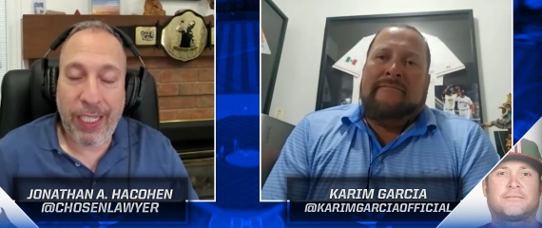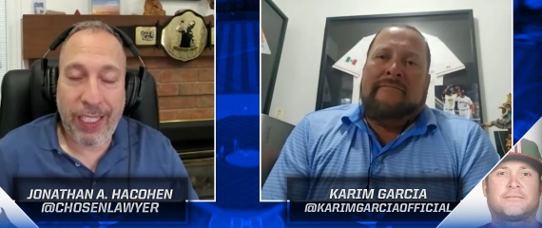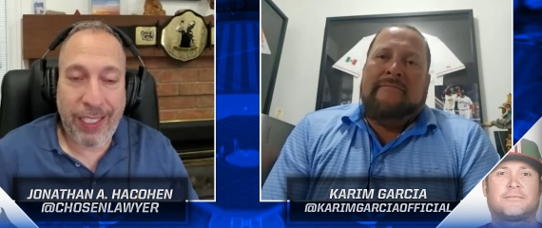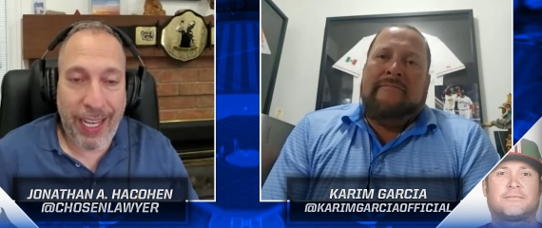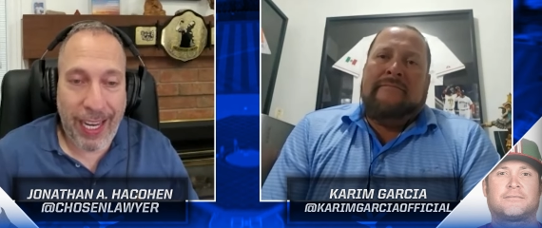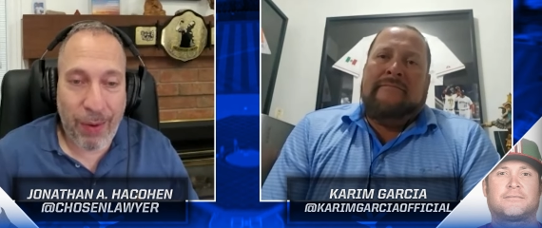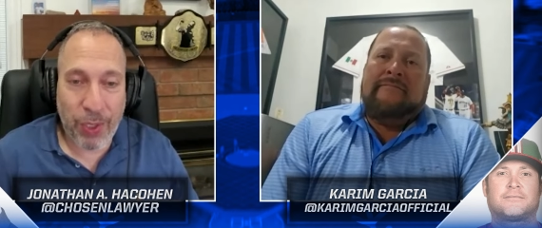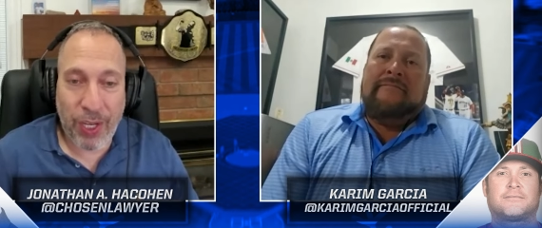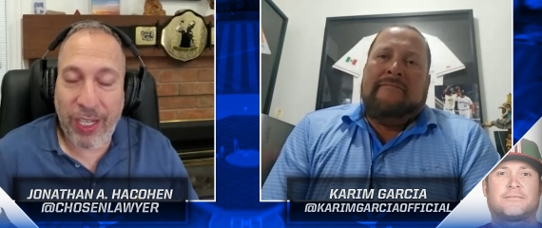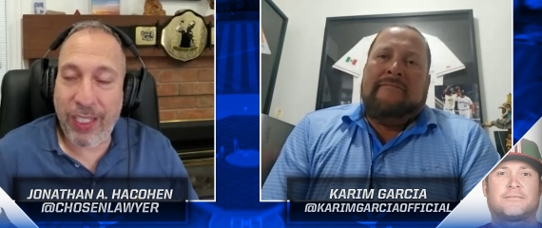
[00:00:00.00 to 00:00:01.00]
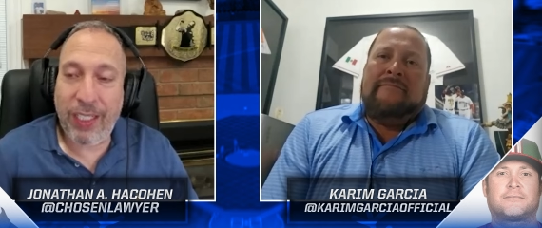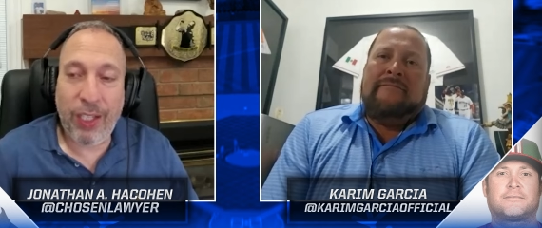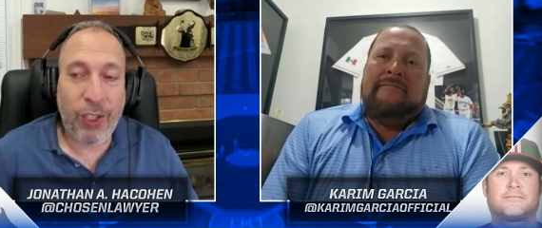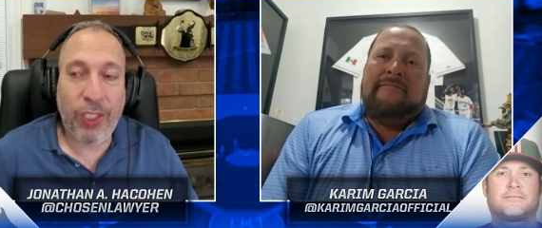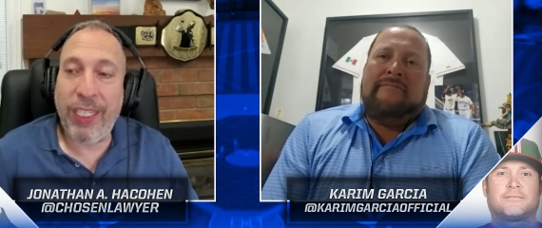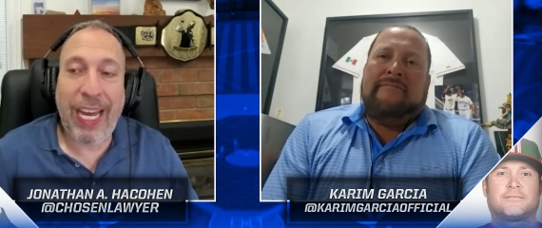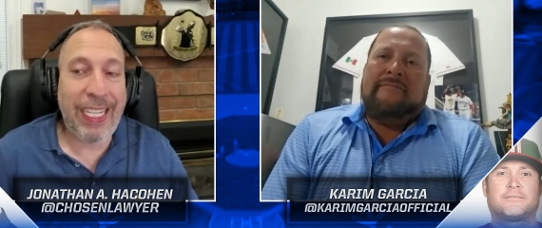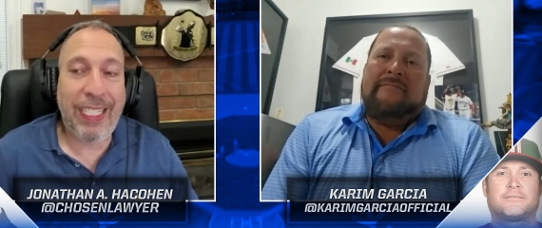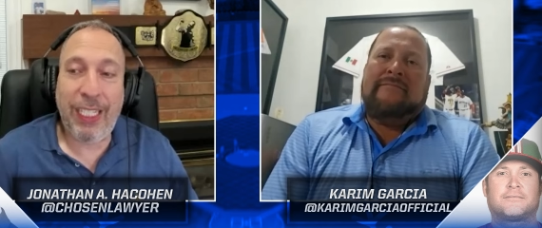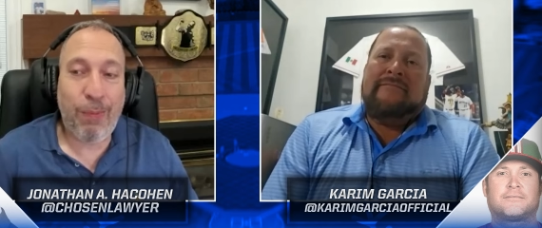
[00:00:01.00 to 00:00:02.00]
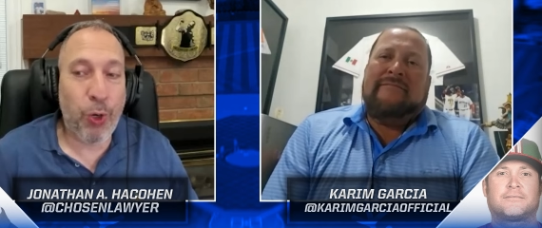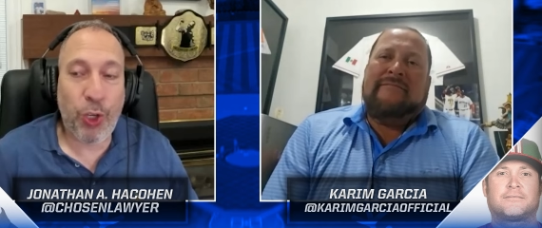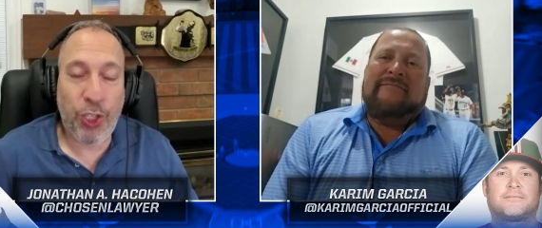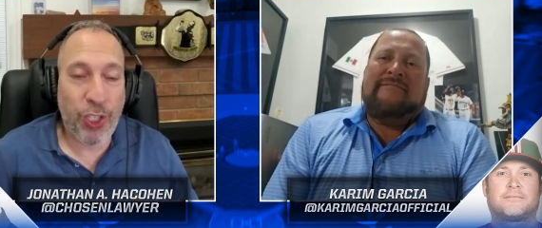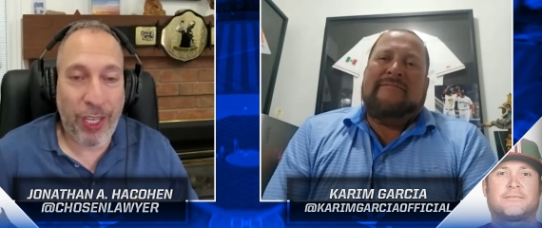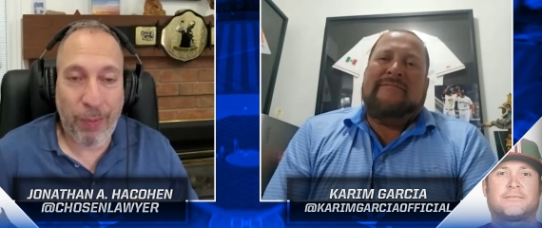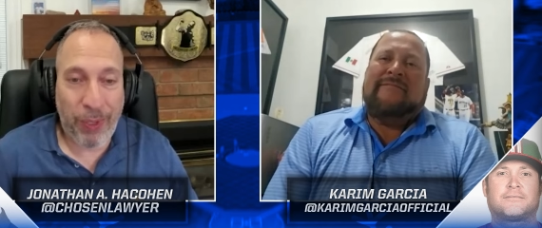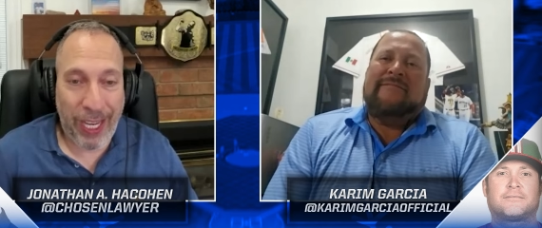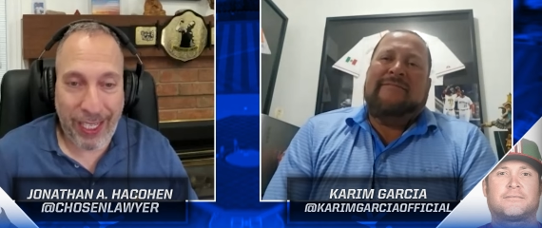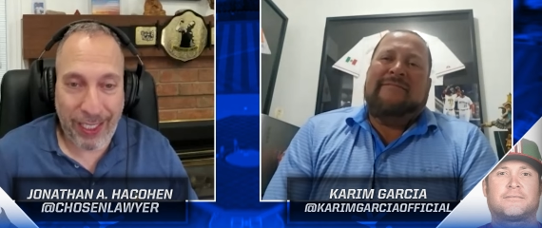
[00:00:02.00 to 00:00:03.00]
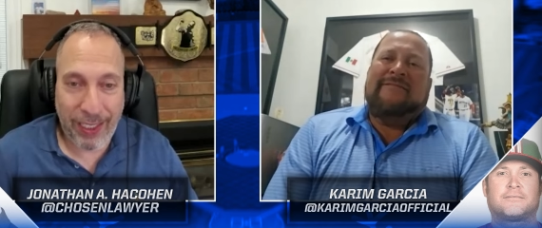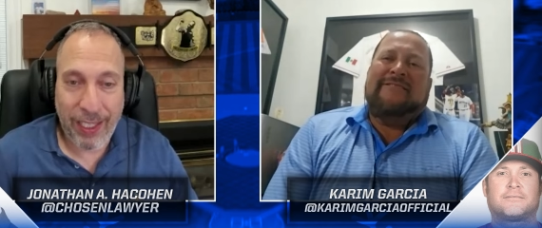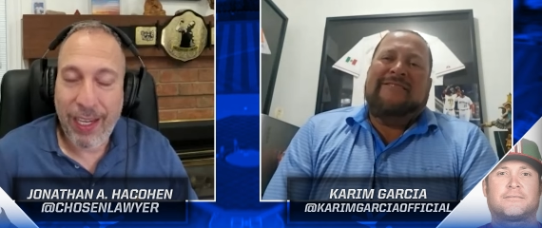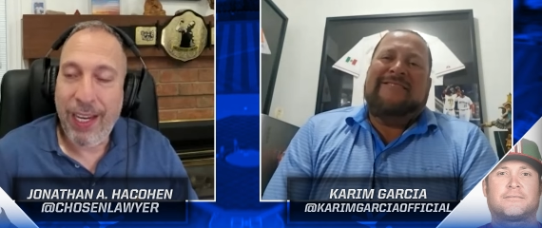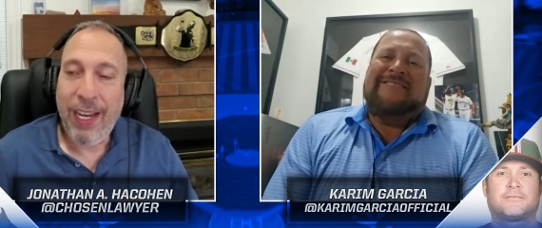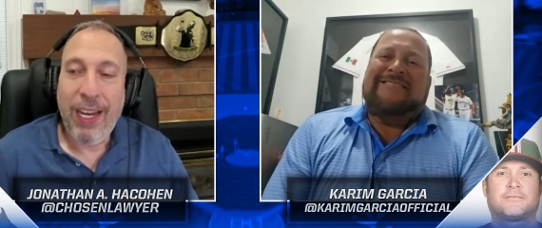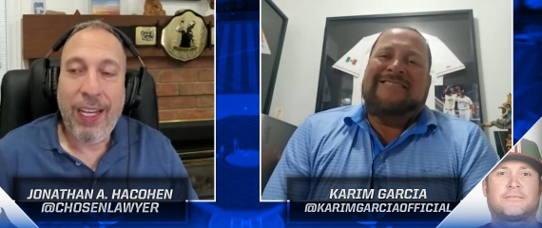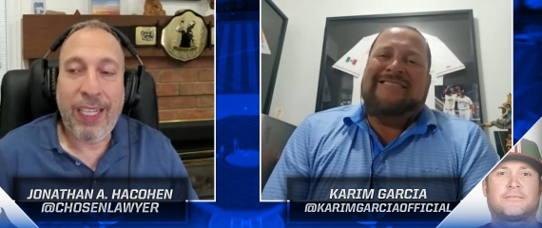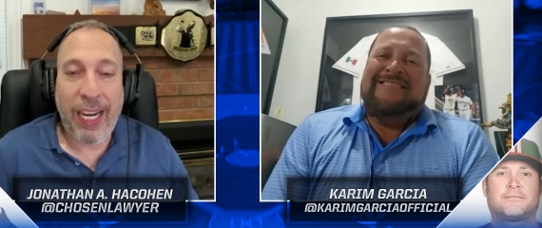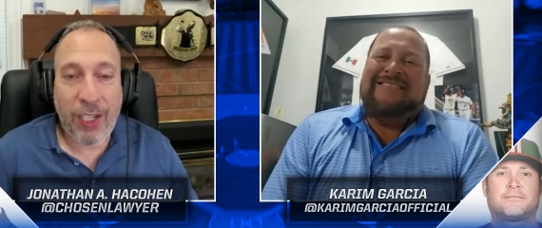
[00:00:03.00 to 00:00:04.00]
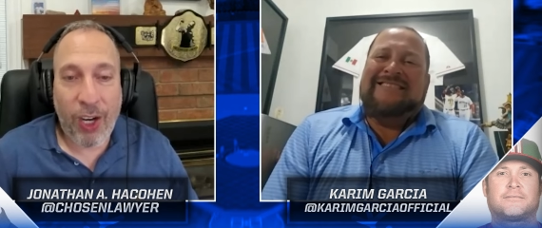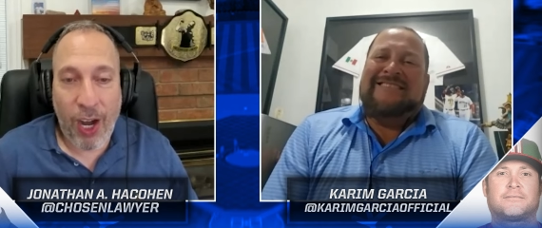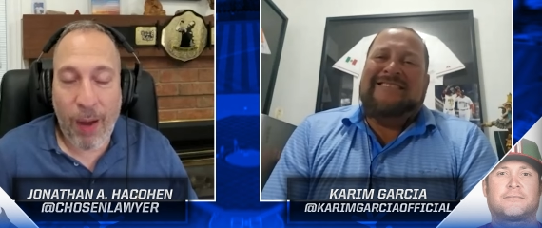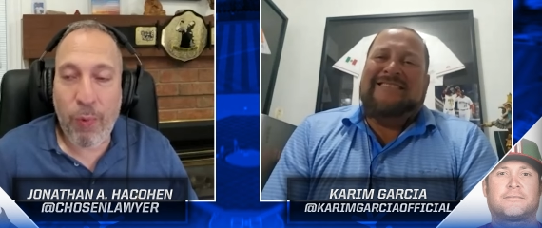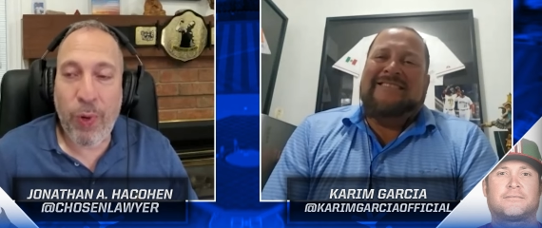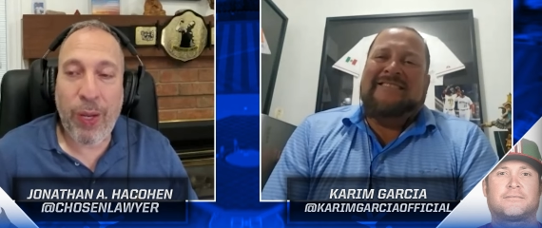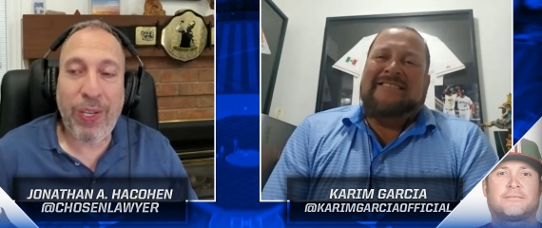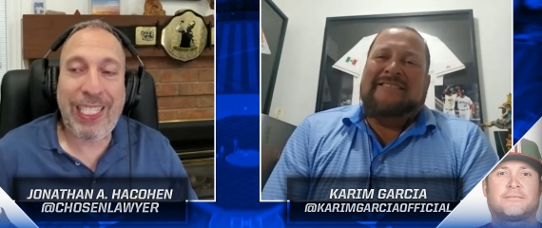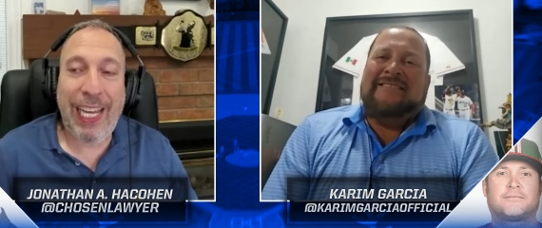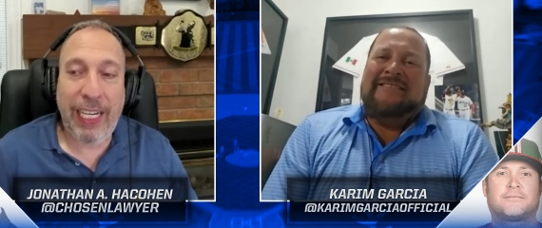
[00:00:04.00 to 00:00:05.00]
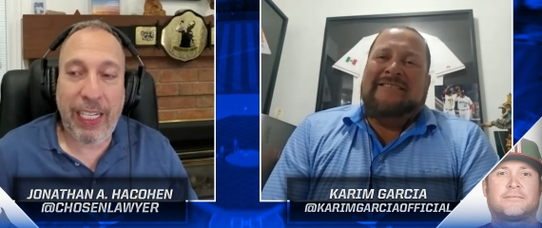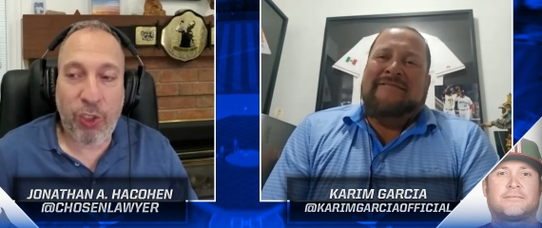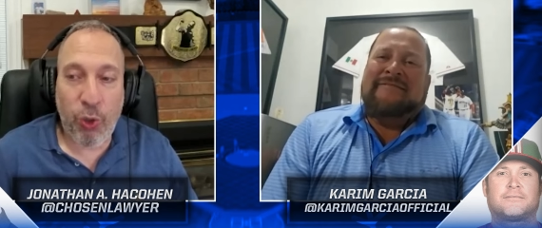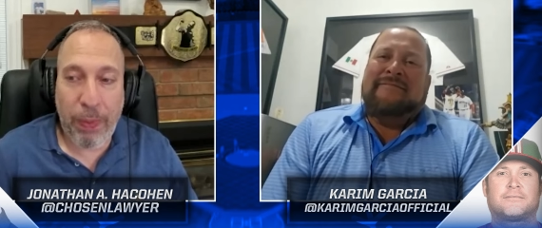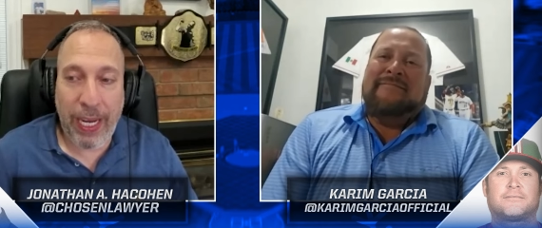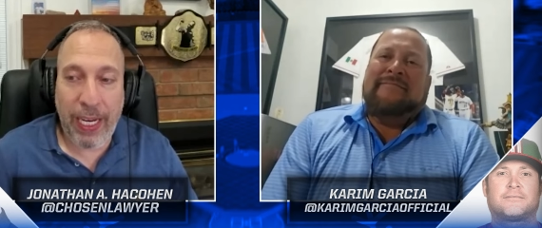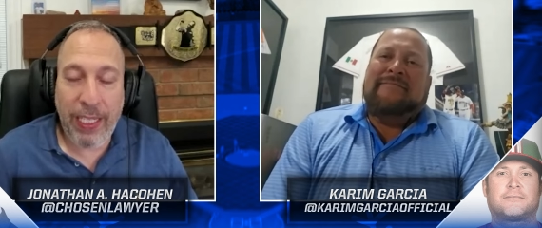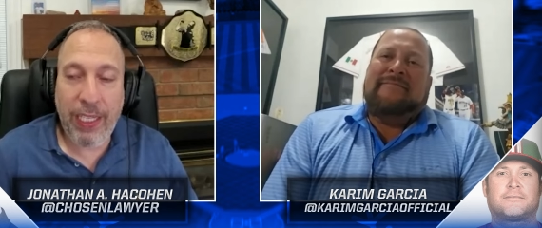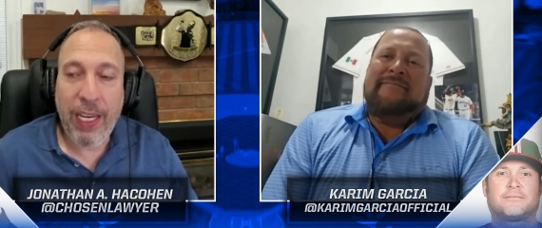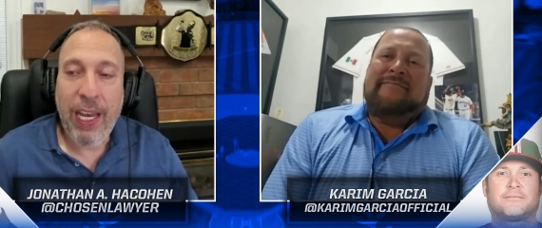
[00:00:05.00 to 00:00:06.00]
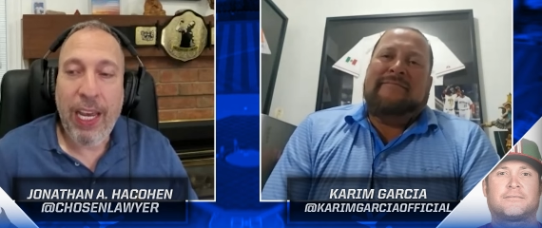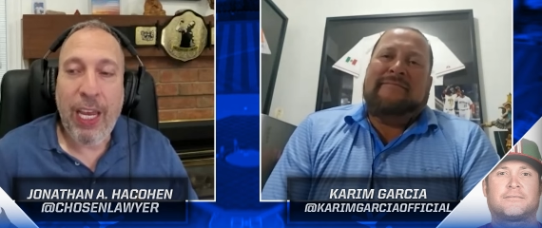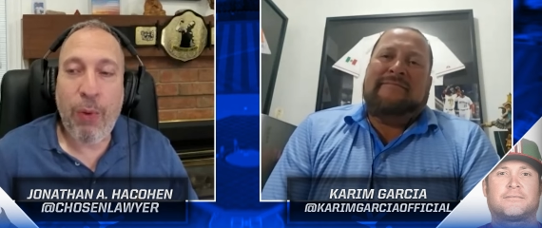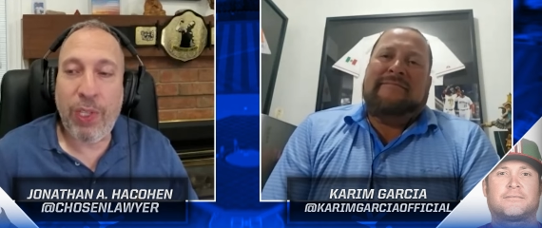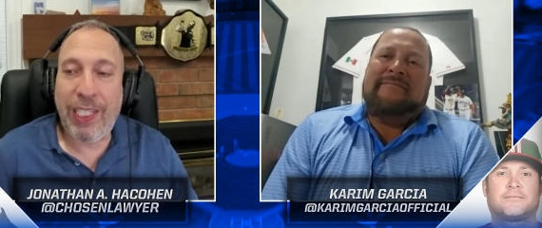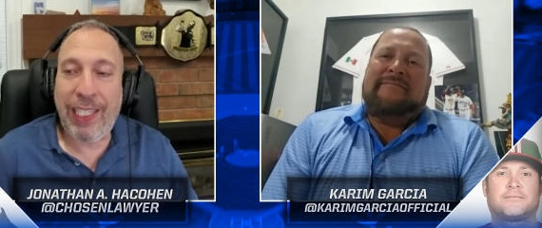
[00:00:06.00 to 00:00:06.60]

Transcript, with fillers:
Speaker 1: in his day was not considered the nicest person on the planet. Ty Cobb, when he was sliding into a base, he would